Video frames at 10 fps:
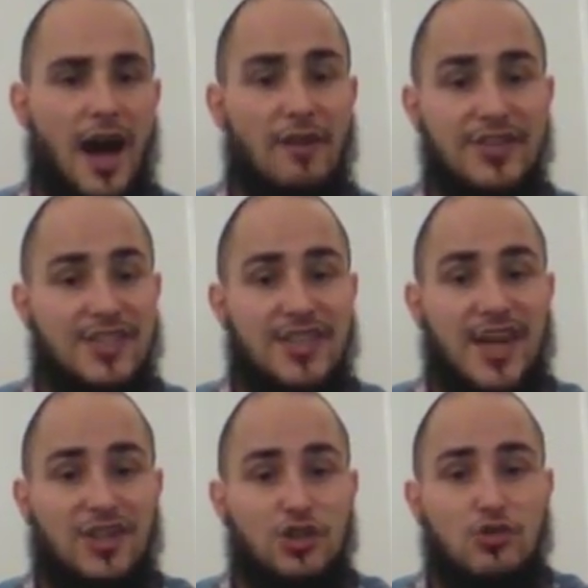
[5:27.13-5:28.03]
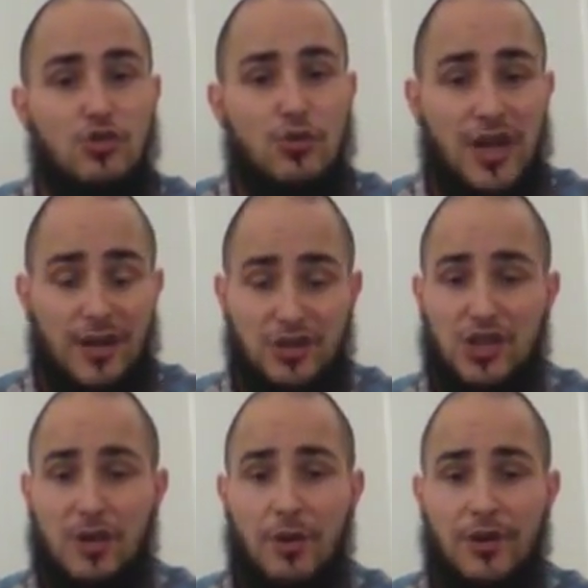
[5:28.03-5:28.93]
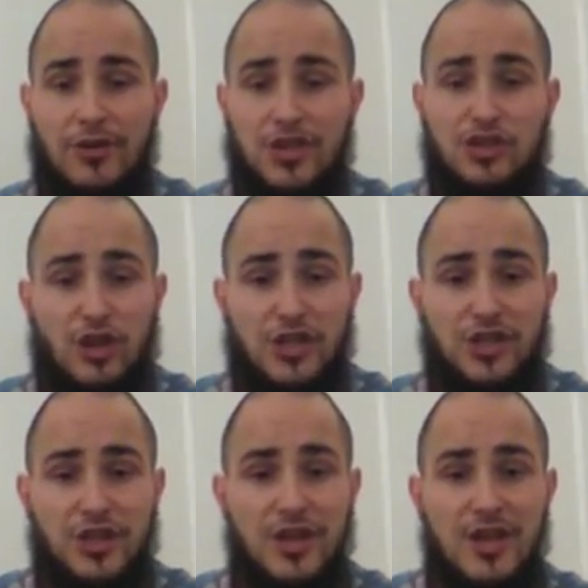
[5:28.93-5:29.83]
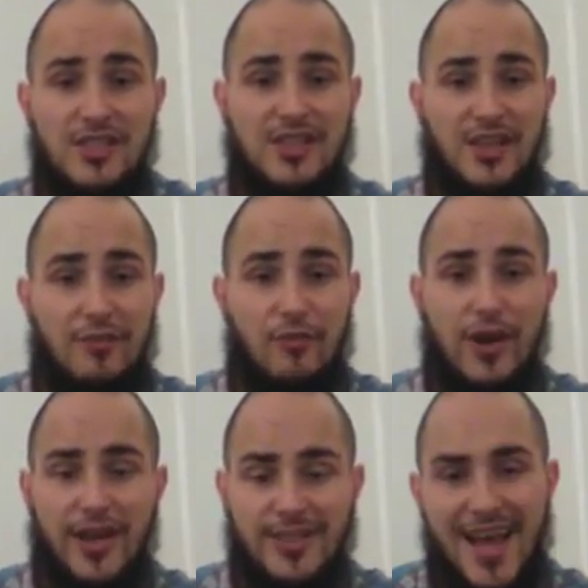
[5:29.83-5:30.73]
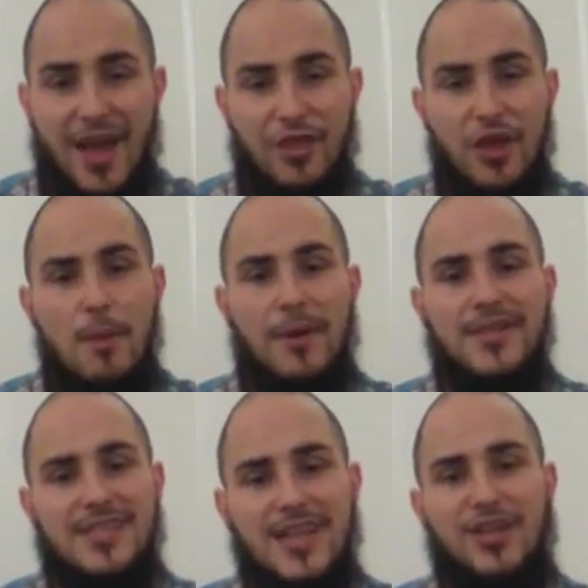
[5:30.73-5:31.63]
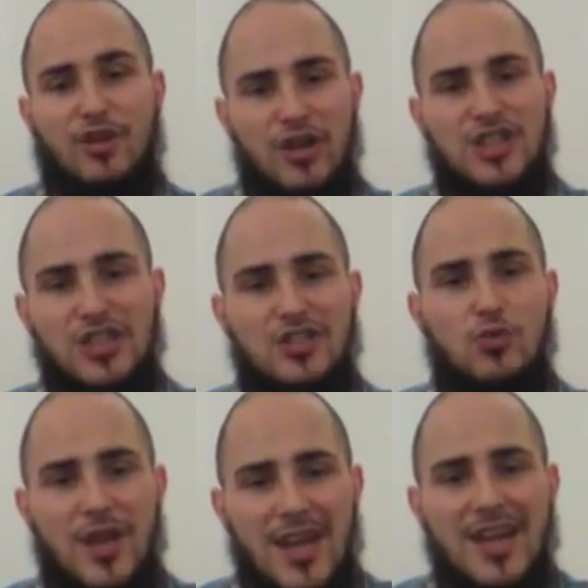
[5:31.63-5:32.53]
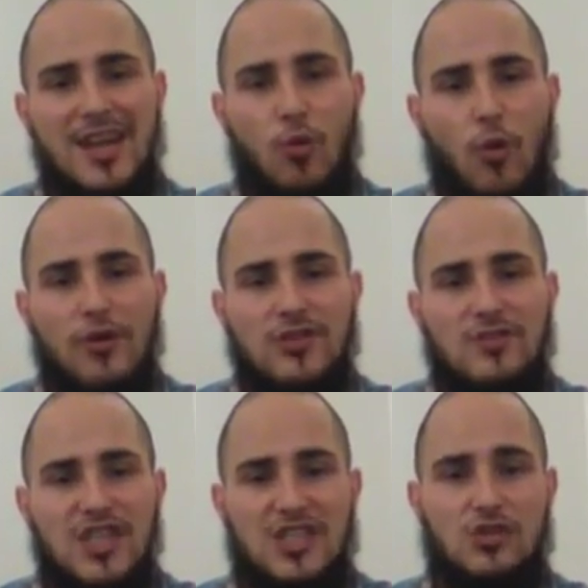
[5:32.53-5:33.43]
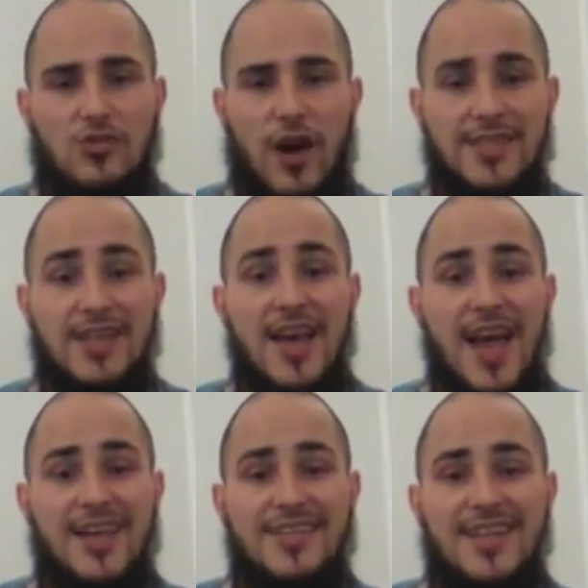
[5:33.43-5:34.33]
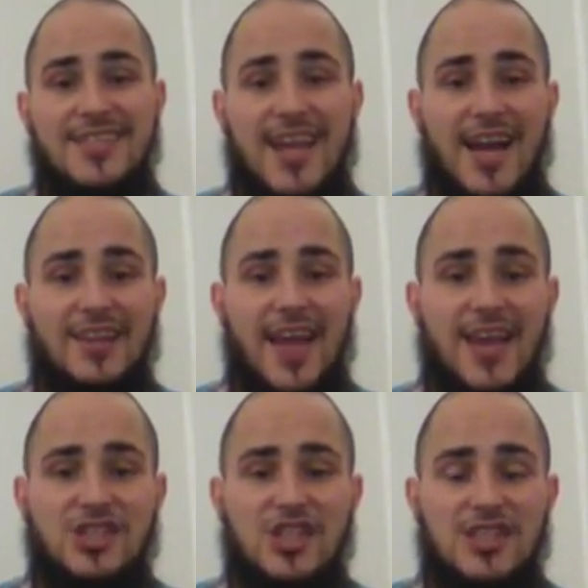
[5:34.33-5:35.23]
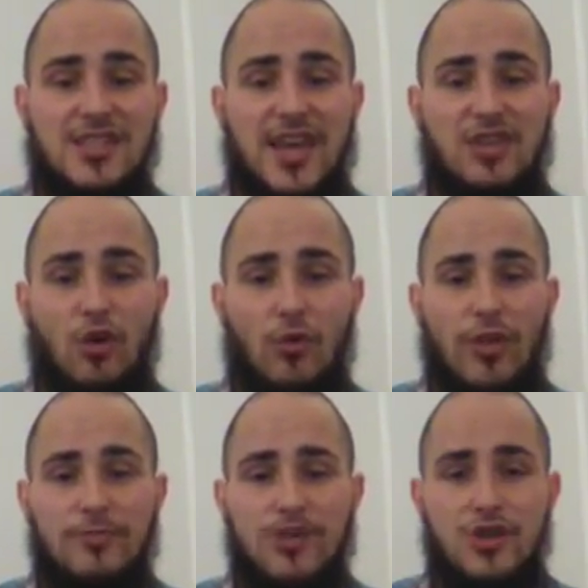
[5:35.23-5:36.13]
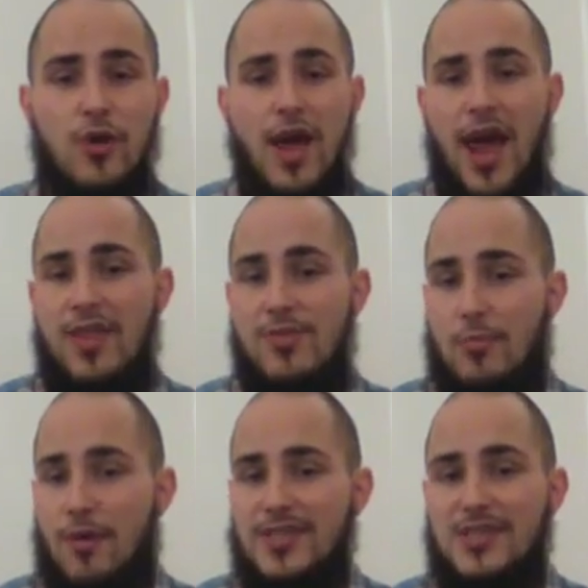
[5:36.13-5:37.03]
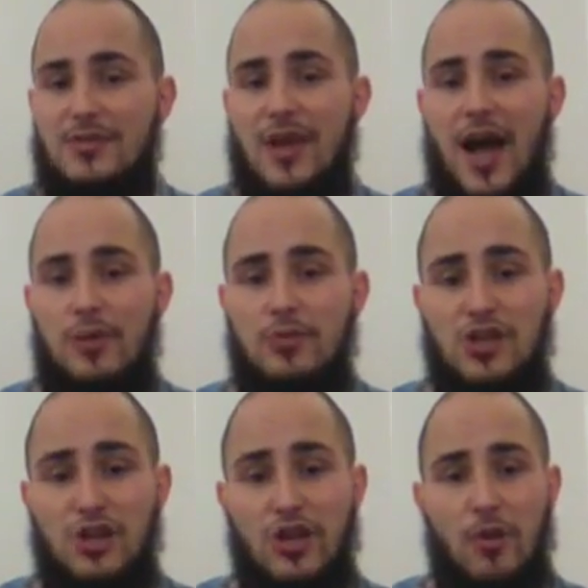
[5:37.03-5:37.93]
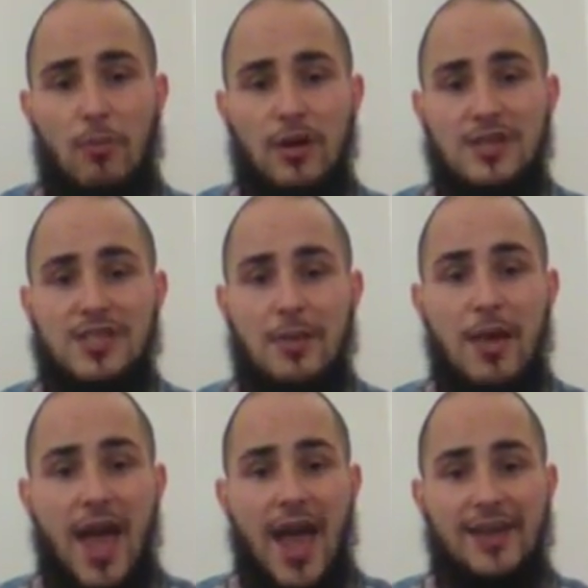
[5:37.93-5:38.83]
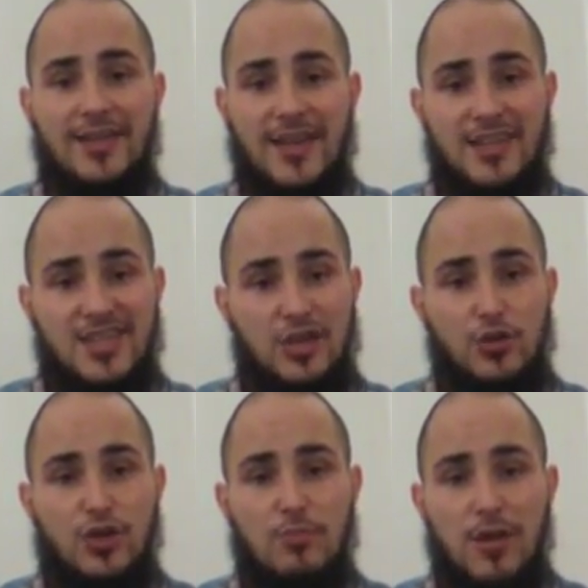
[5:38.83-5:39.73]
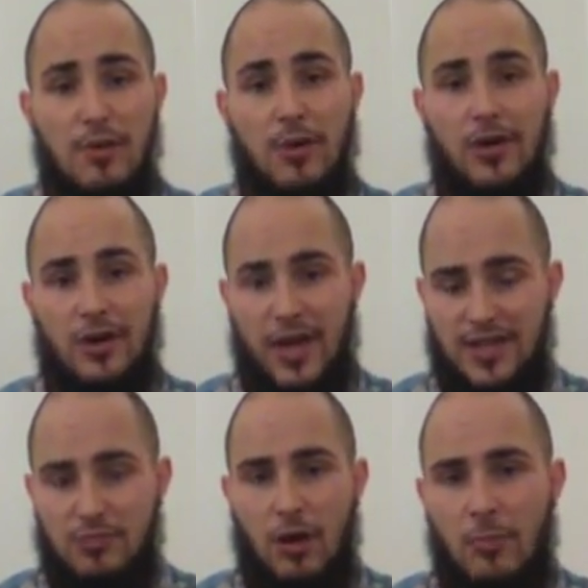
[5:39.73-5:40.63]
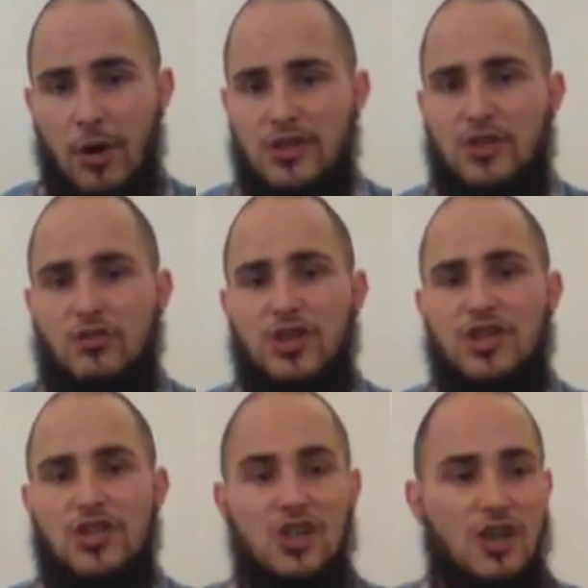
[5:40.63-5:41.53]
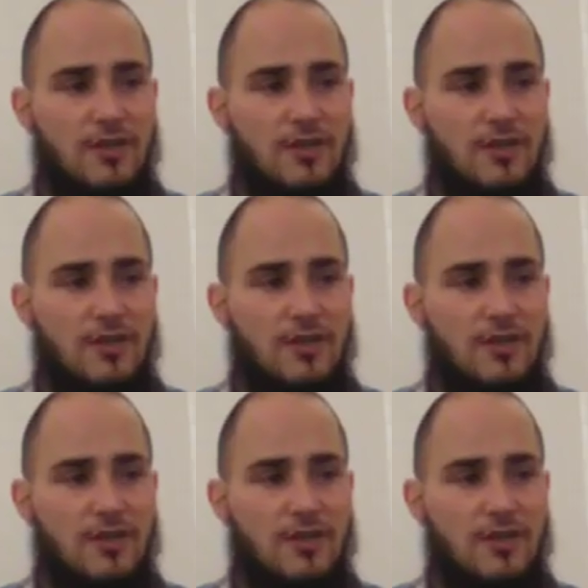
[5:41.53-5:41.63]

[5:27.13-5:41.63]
Obviously not the Jews who now just come under destruction, slavery, and death, but instead the Christians who heeded the words of Jesus Christ and did exactly as Jesus had told them to. And the presence of God was clear amongst them, and it continues to be amongst the Christians